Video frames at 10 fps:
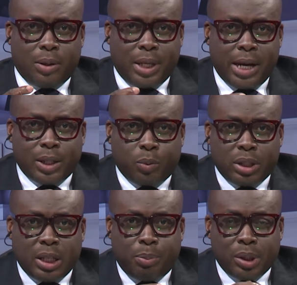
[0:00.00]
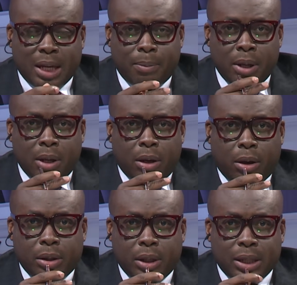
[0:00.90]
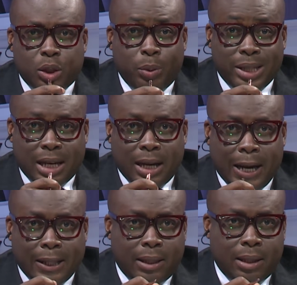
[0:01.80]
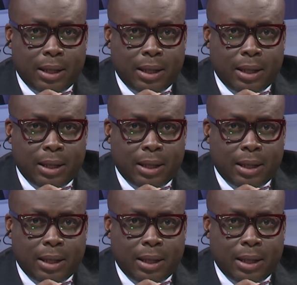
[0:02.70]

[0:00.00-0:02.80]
Here is what he put up on Twitter, I think.